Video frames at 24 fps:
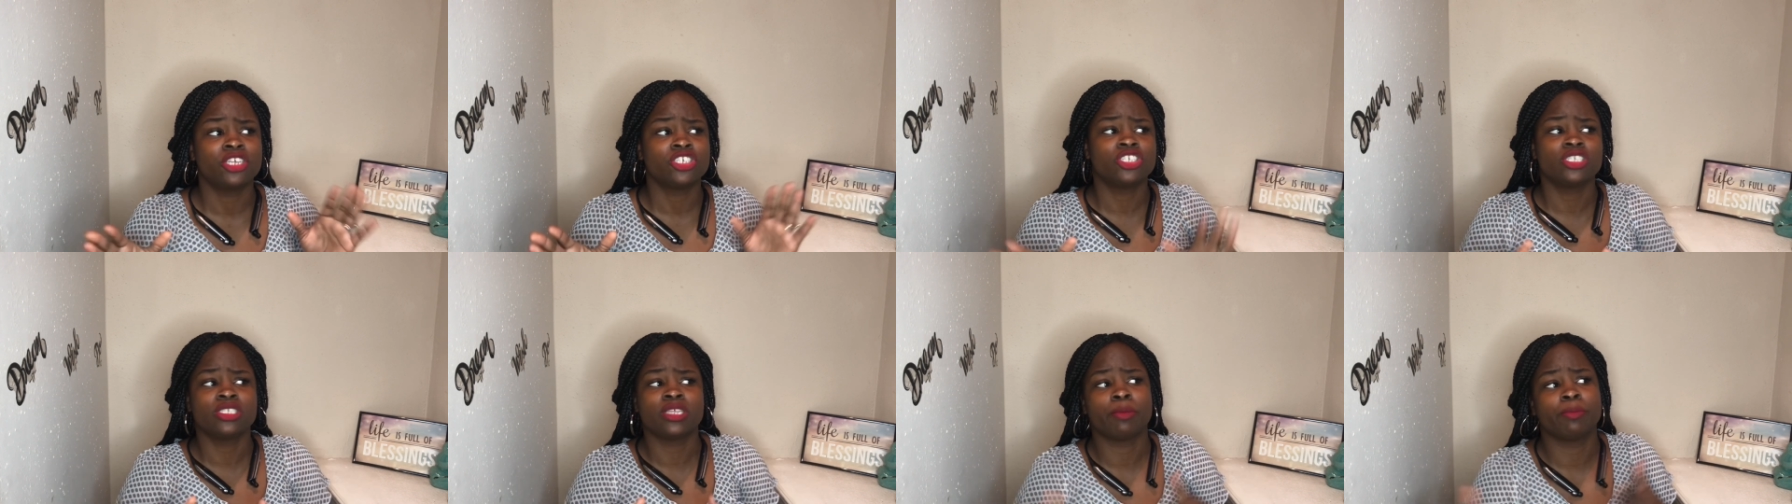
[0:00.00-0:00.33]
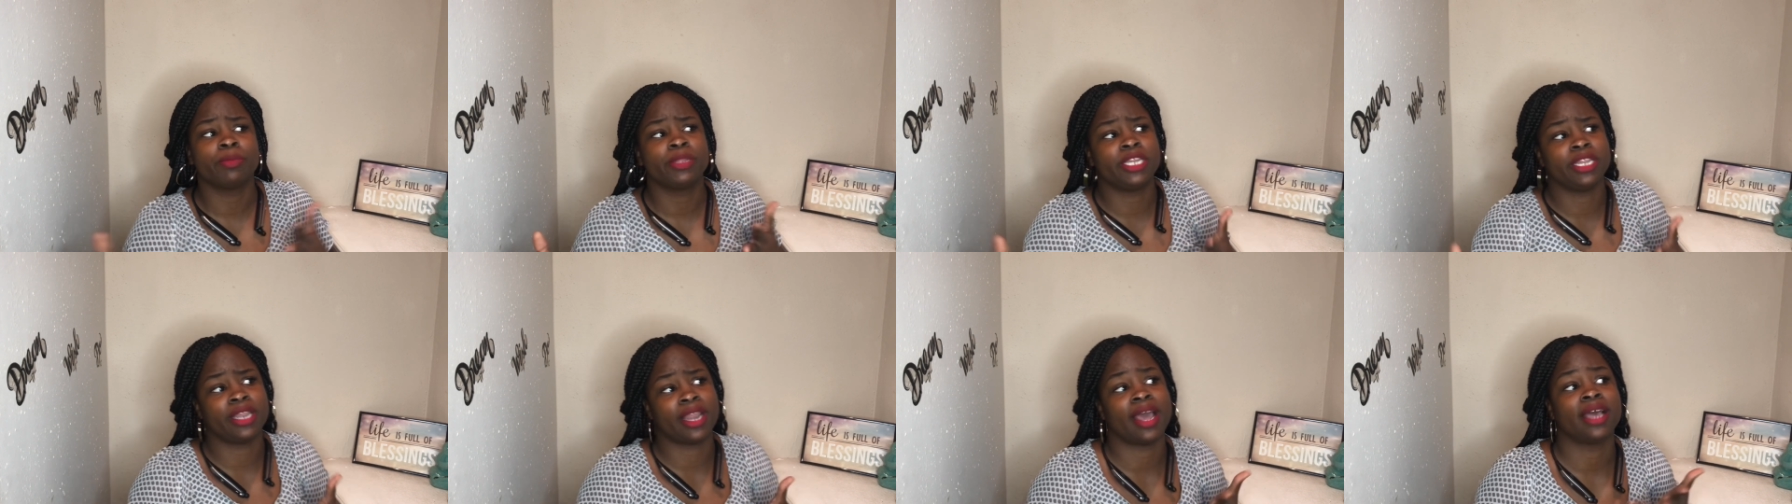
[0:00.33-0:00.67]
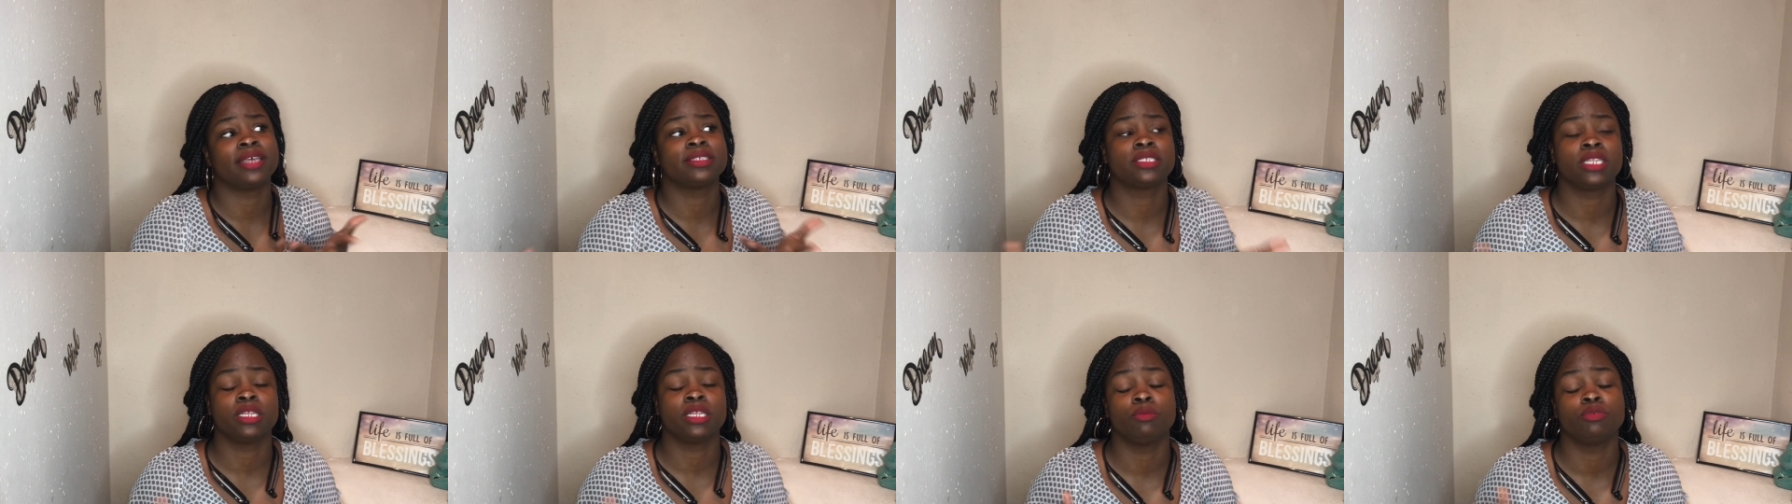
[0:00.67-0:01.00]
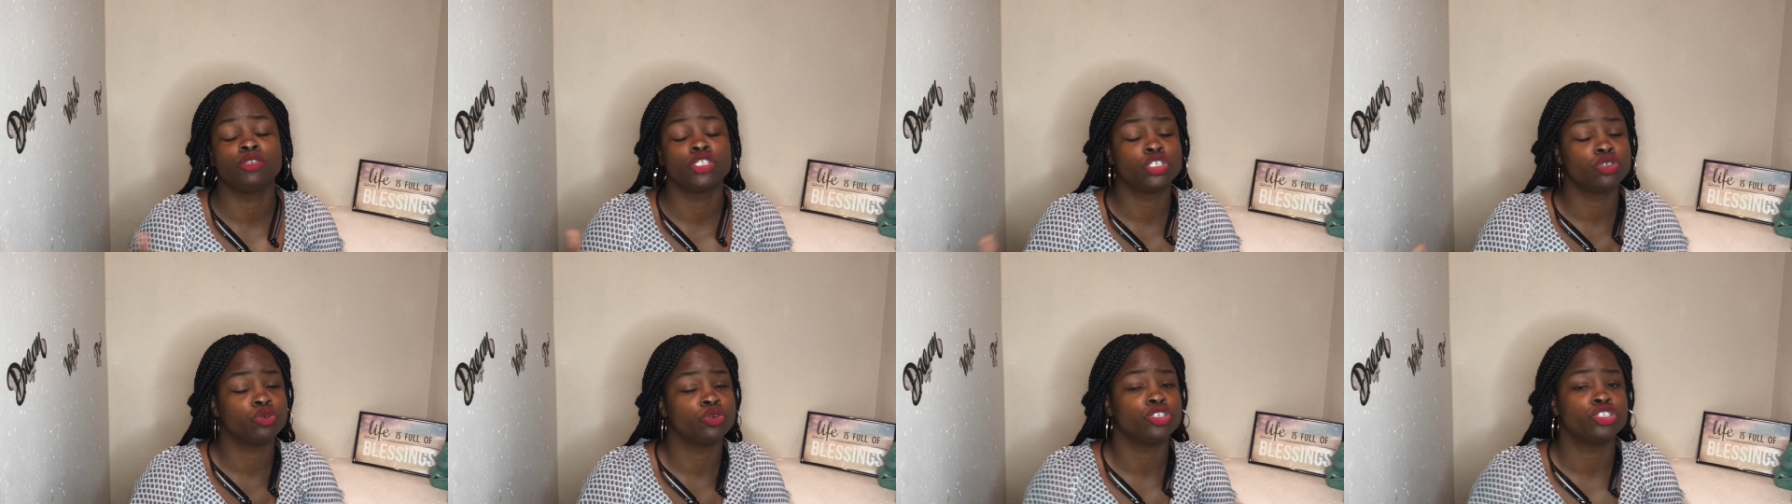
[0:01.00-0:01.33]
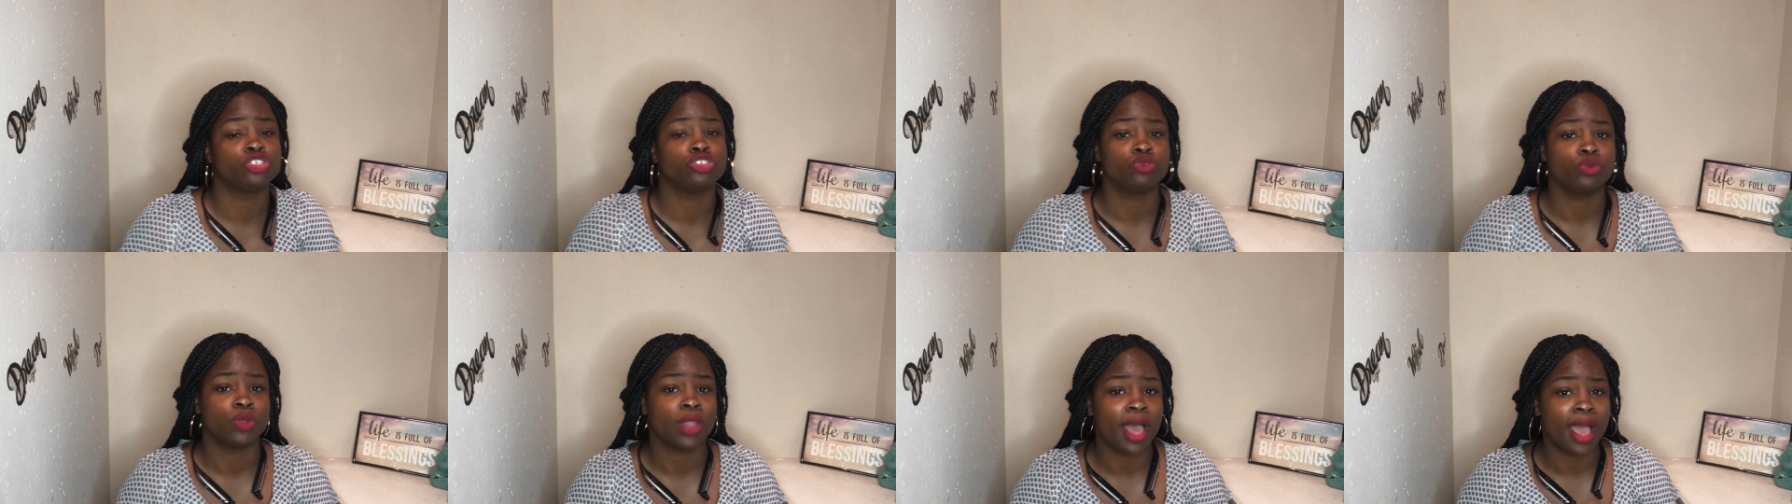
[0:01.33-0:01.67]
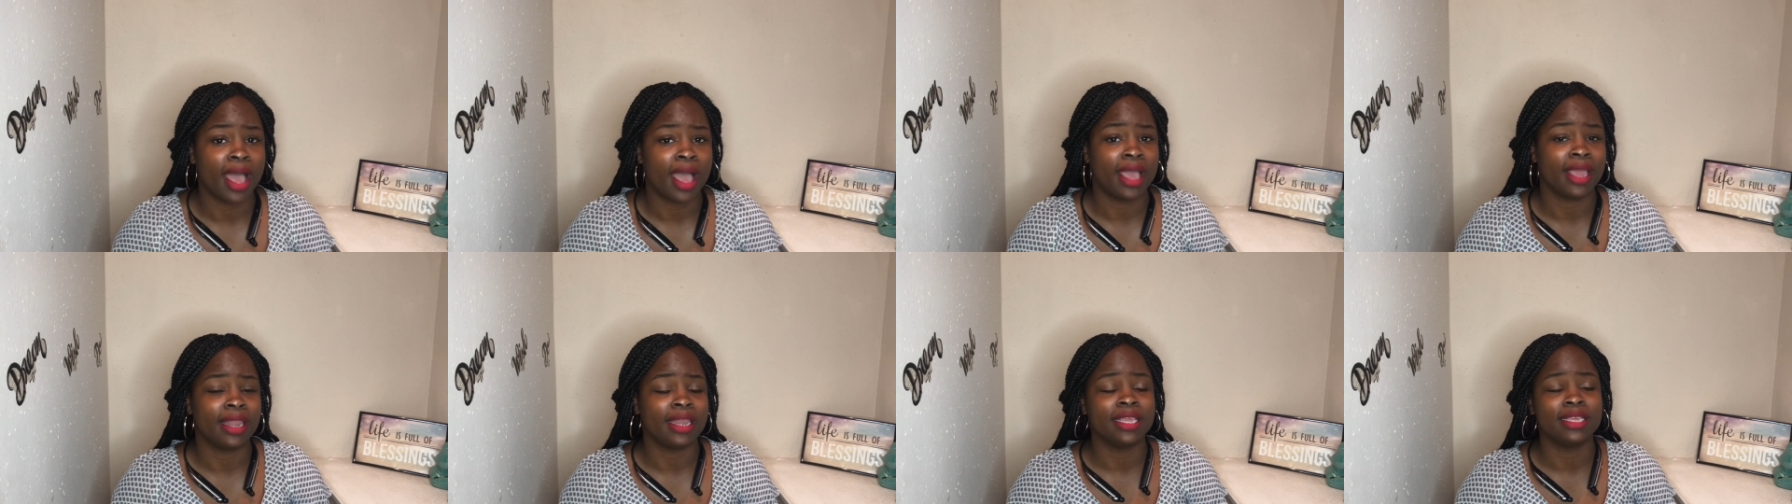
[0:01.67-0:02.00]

She's like, but did I sleep with you in July?